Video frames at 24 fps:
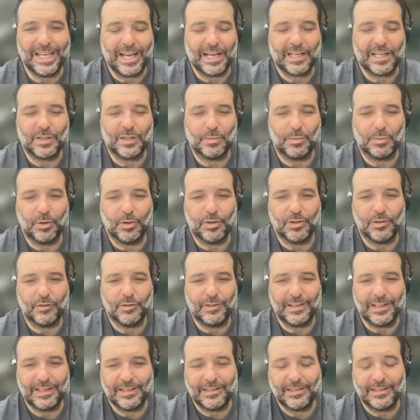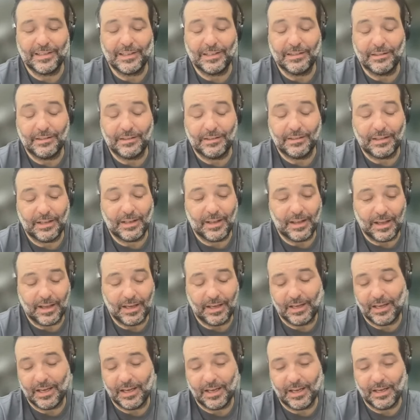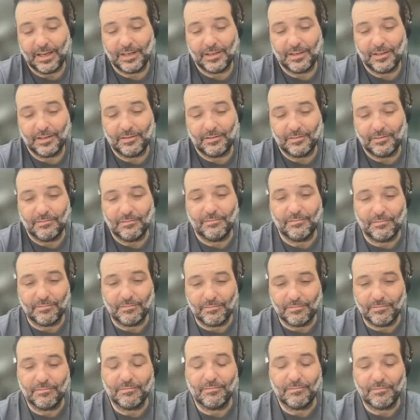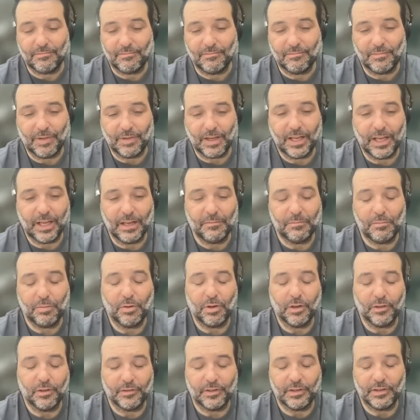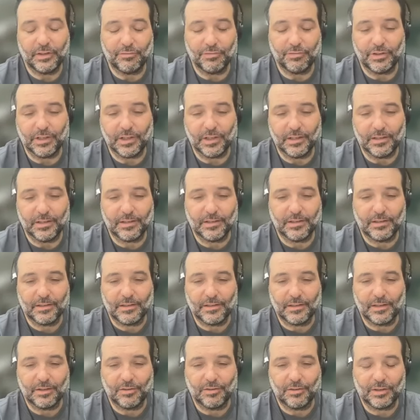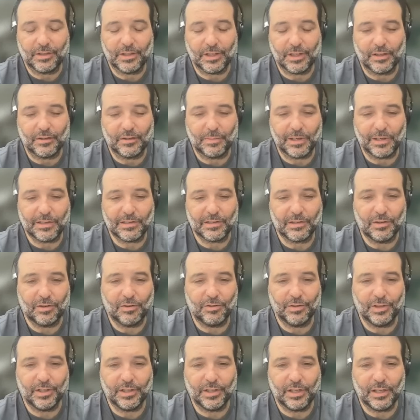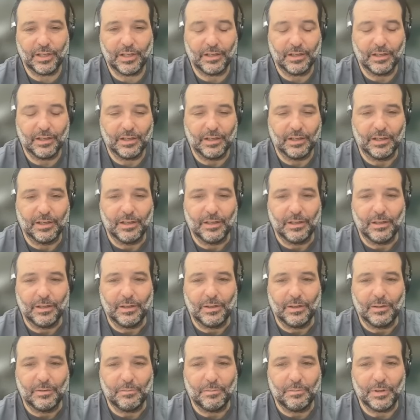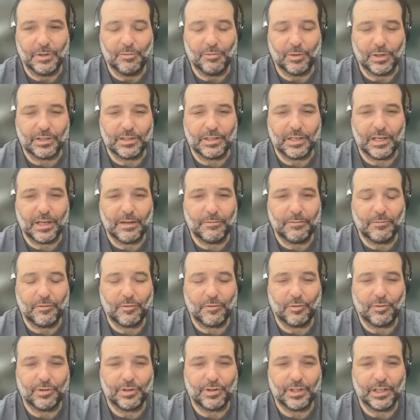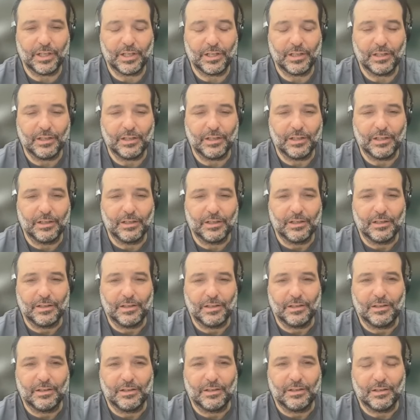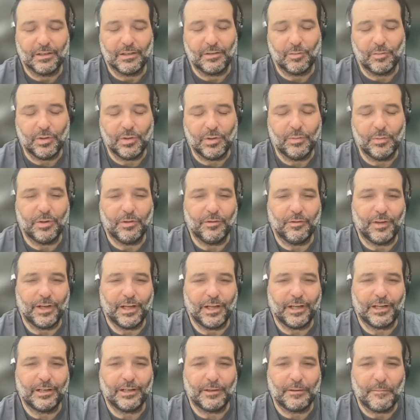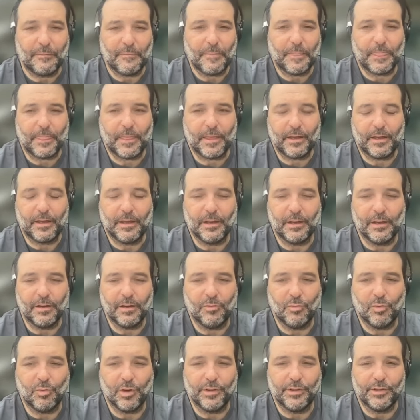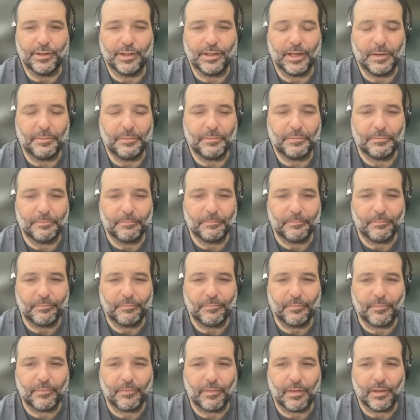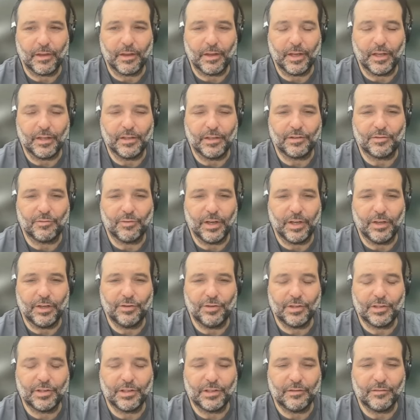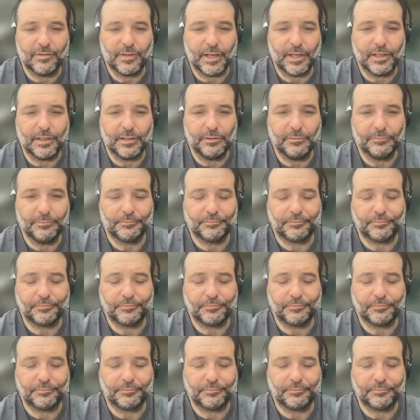exploits of last season, is that they can pull off these results. They knocked out Barcelona, they beat West Ham. Of course, they, with a bit of luck, won the cup against Rangers in the final.